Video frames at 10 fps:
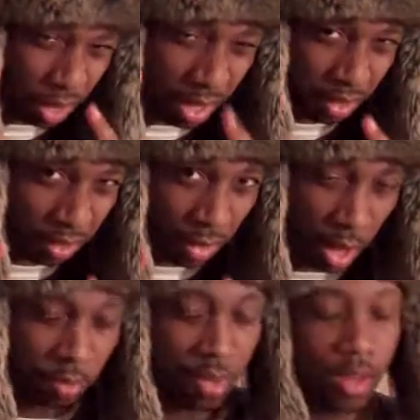Green Lanterns
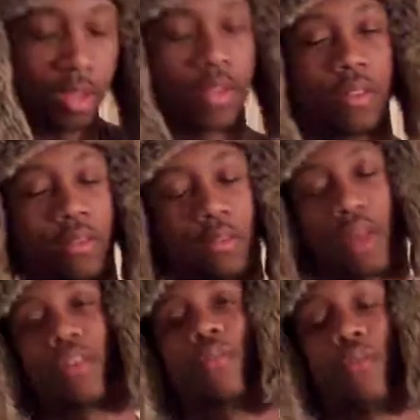out there,
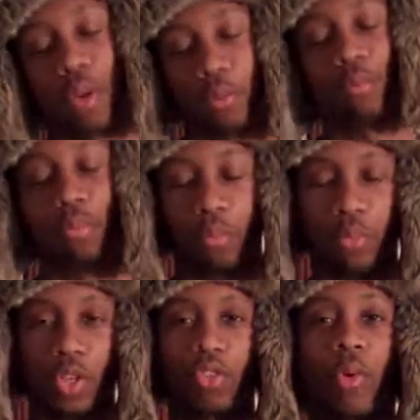that
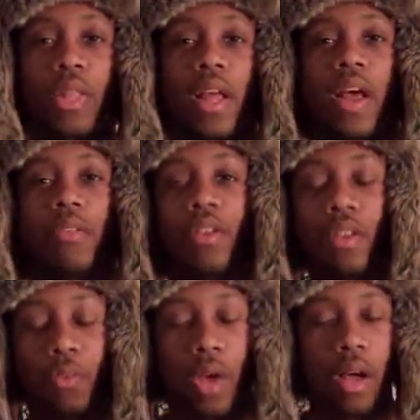just throwing that out there
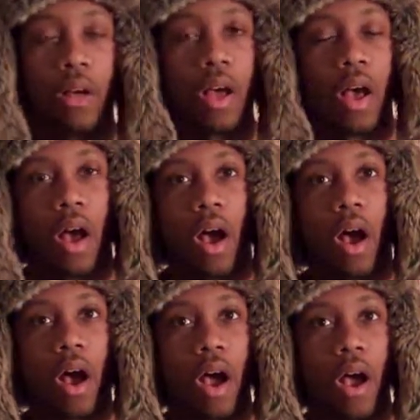as well,
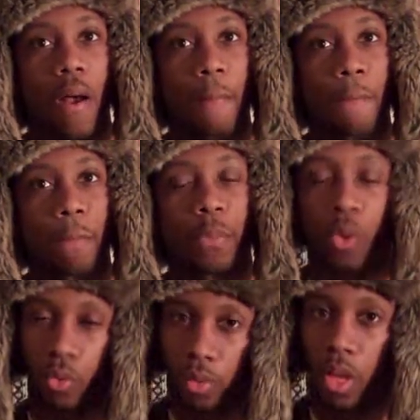
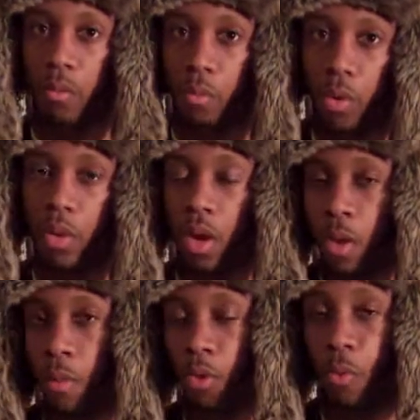those take
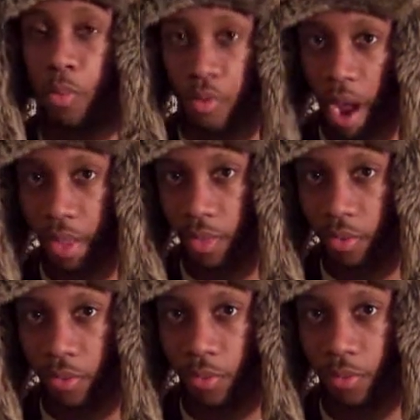much more
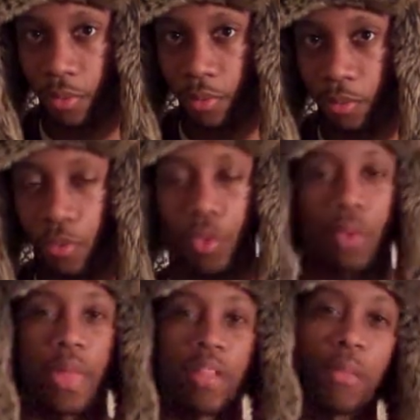practice.
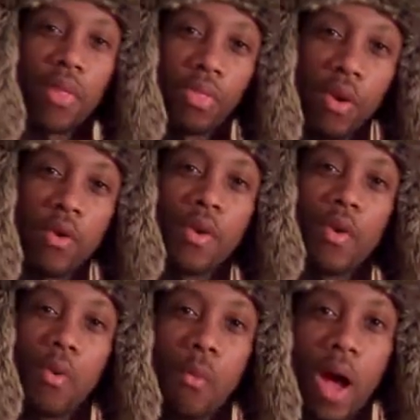So that's my theory
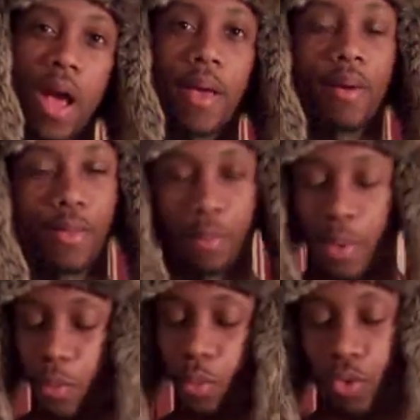on why other
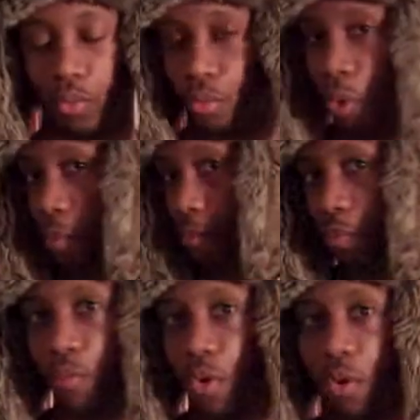people just don't,
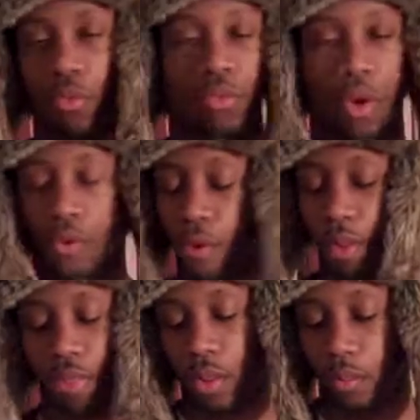start
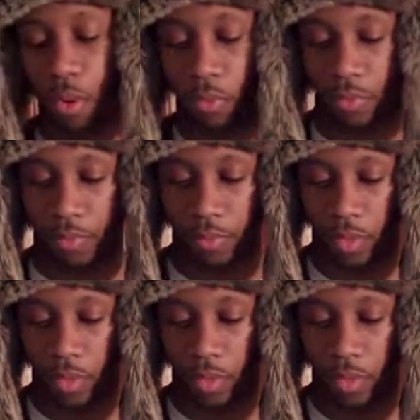creating Thunderbolts.